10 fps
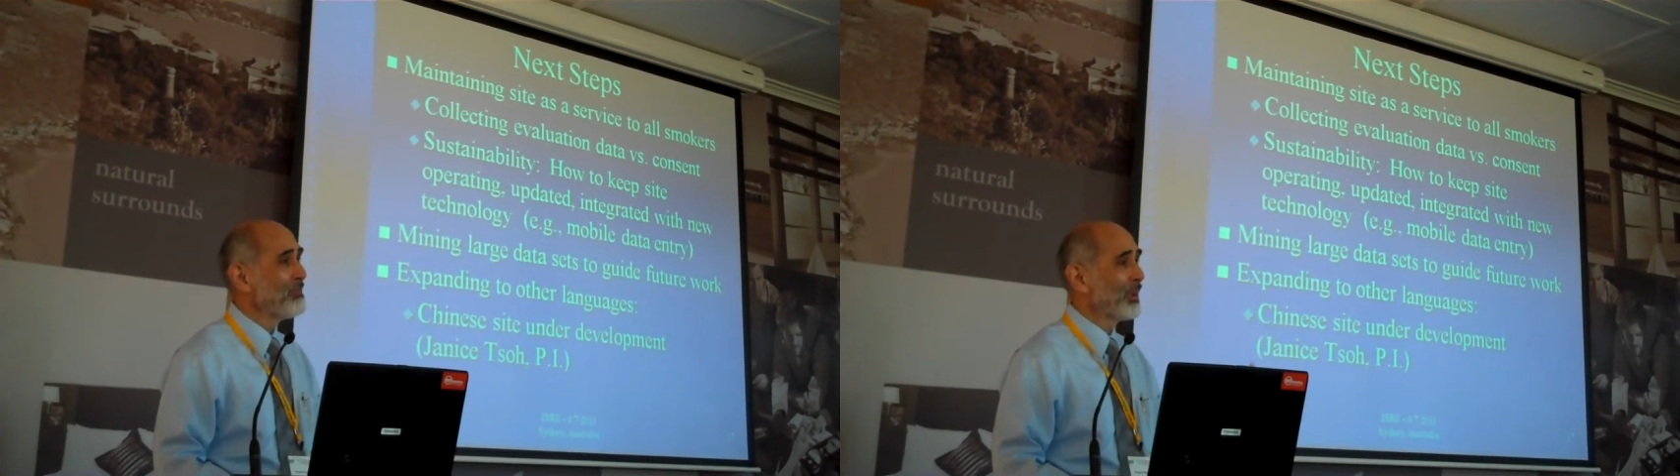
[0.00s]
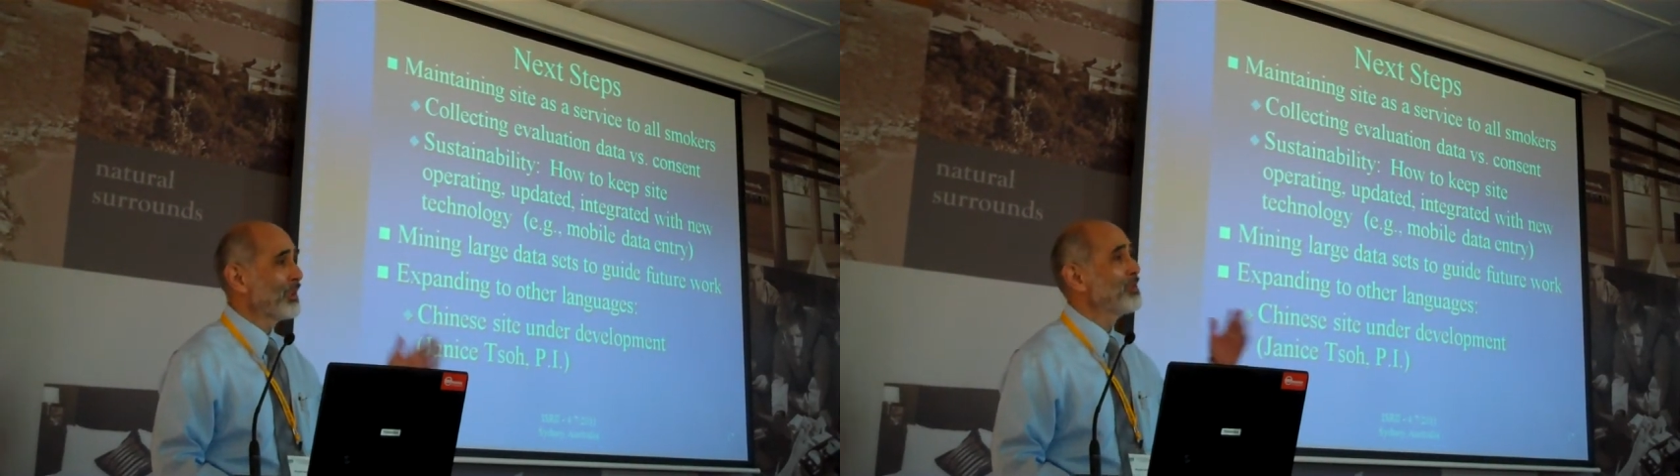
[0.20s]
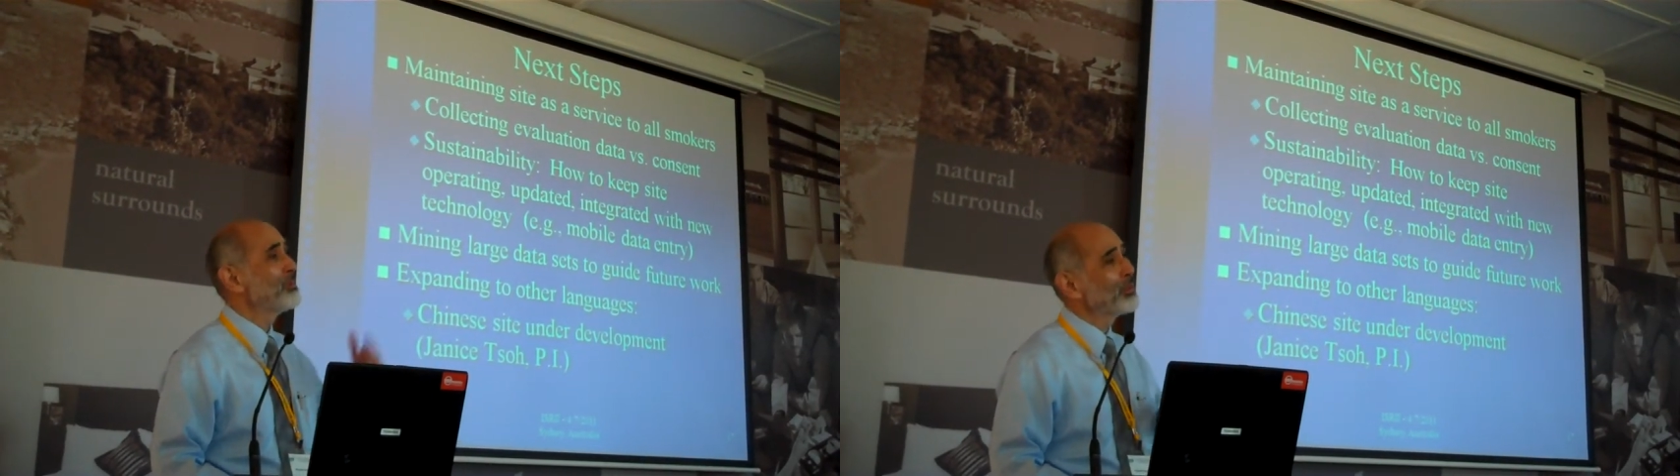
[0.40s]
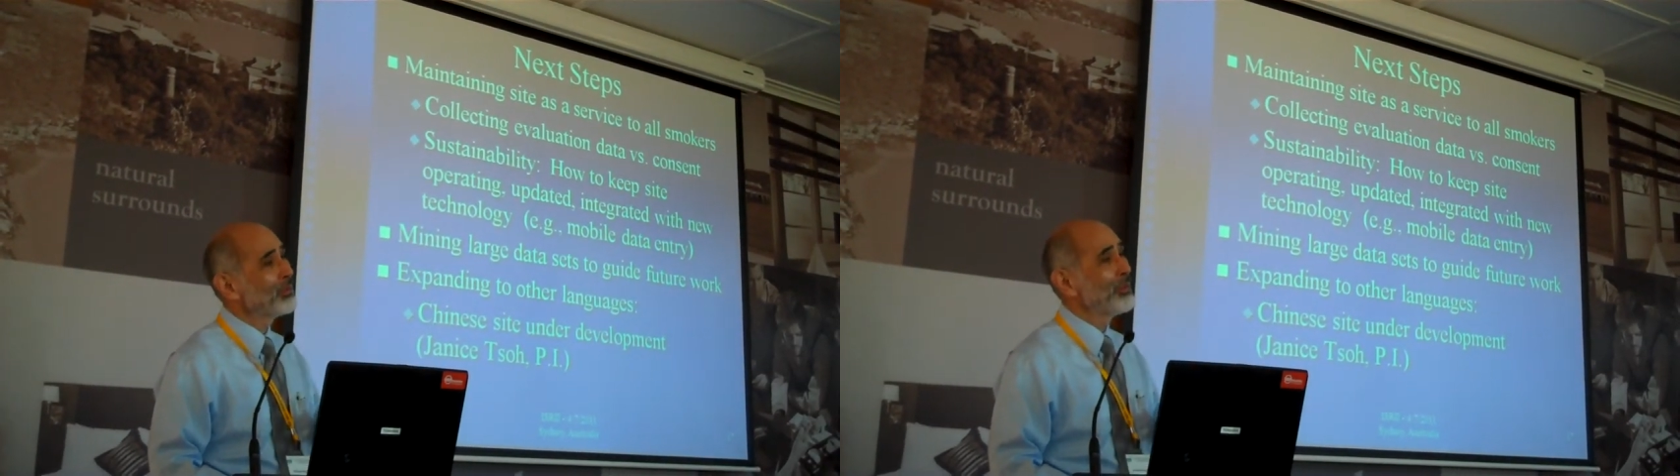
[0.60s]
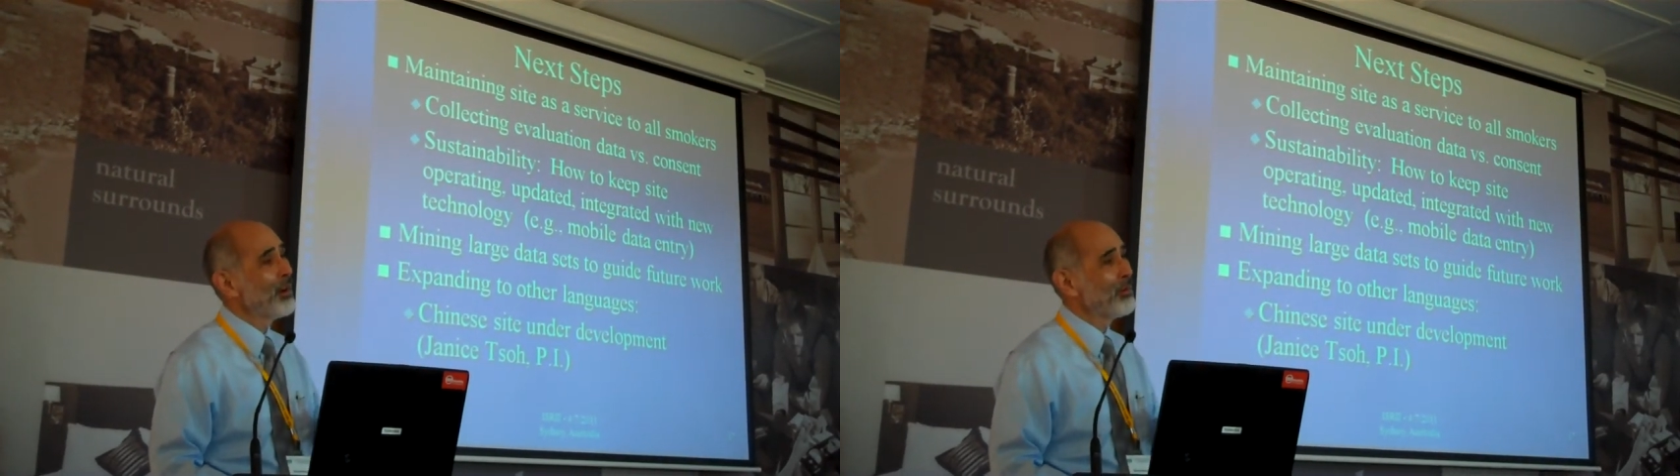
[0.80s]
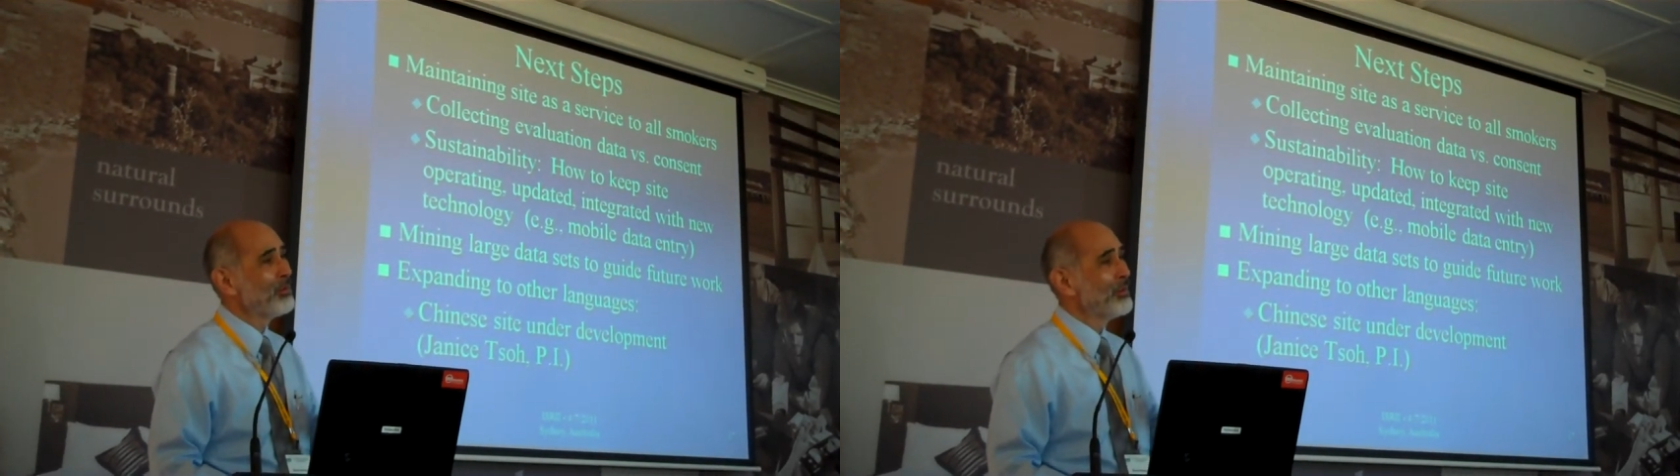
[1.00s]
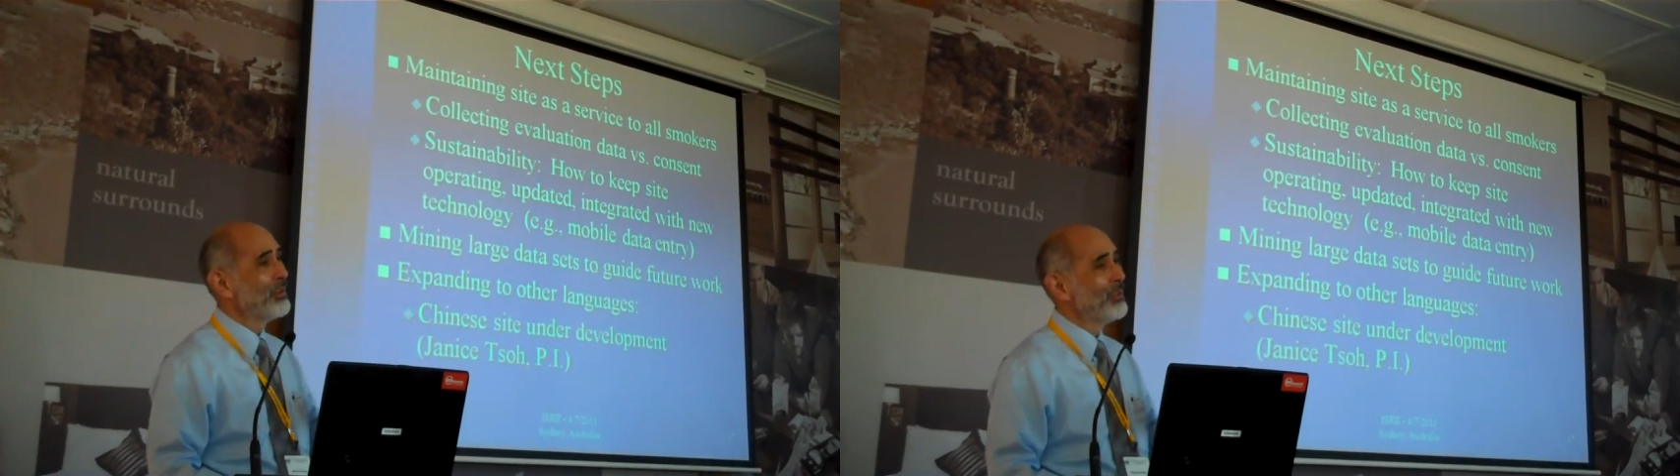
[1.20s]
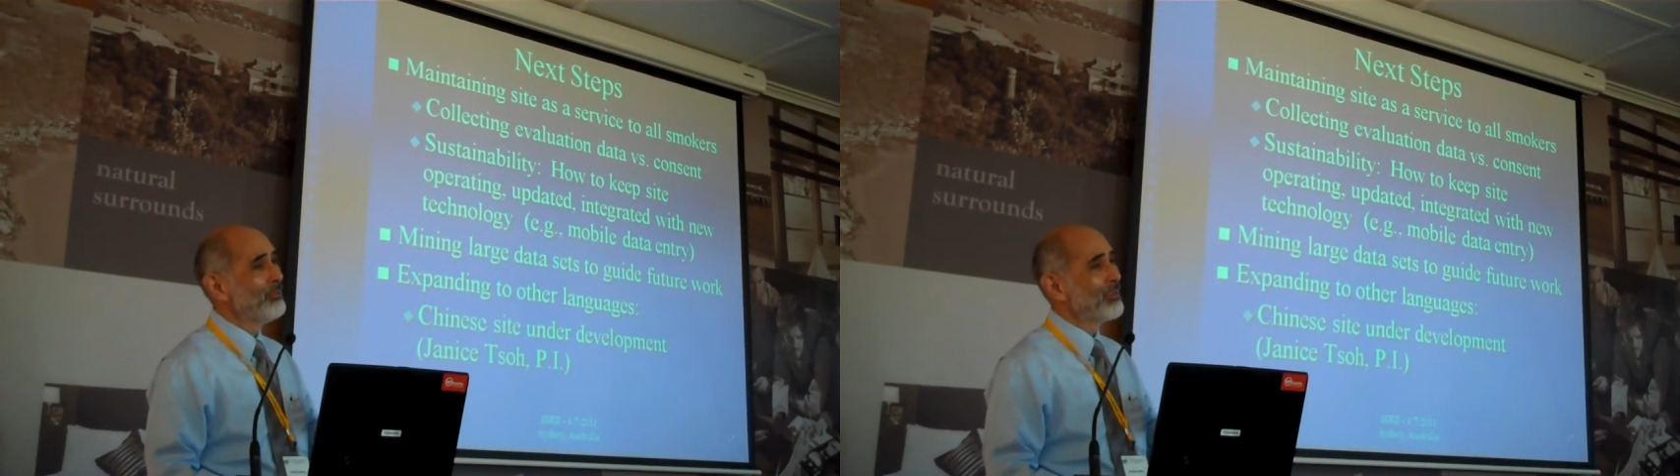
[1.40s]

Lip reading: But then you wouldn't know